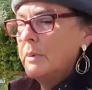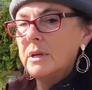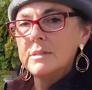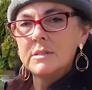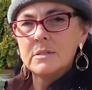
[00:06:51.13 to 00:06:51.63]

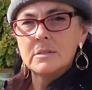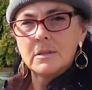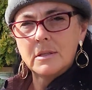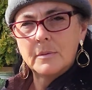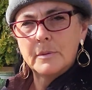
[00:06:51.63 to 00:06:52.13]
Because this is a
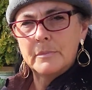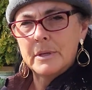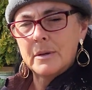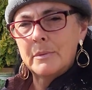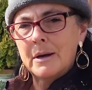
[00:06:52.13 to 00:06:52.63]
little bit
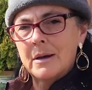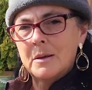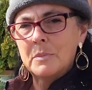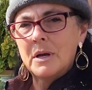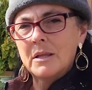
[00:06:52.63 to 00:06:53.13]
bigger pot,
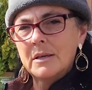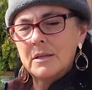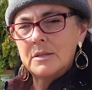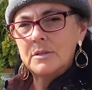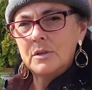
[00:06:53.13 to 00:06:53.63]
I'm probably
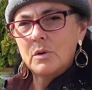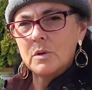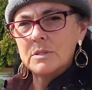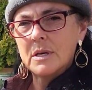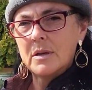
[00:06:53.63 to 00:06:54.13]
going to
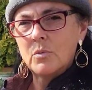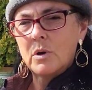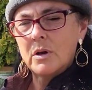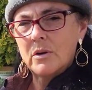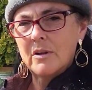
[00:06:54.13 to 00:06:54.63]
go outside and
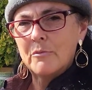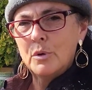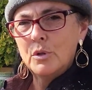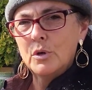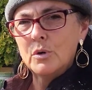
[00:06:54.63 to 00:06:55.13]
water it. I
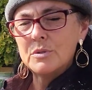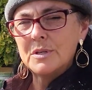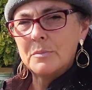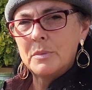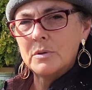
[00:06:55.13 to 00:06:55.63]
pulled the hose
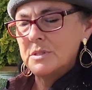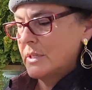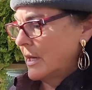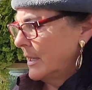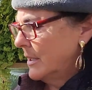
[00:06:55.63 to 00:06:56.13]
up
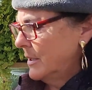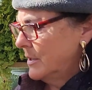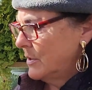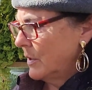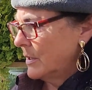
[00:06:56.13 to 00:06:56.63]
outside
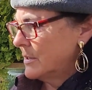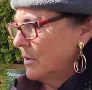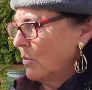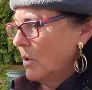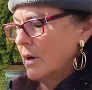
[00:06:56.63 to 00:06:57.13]
so I can
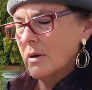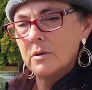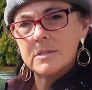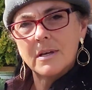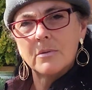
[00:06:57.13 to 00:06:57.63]
still water
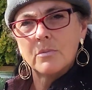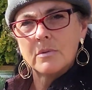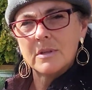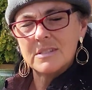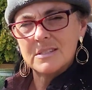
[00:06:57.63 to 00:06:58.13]
outside
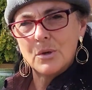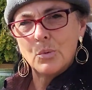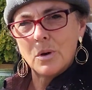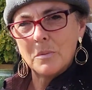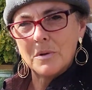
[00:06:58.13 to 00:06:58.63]
when it's
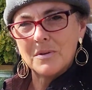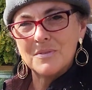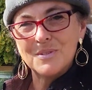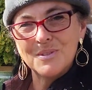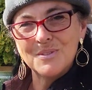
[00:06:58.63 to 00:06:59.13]
still warm enough
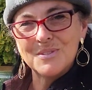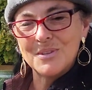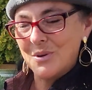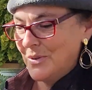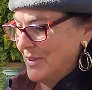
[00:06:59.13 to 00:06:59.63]
to do
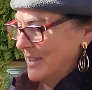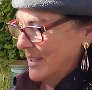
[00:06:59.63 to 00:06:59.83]
so.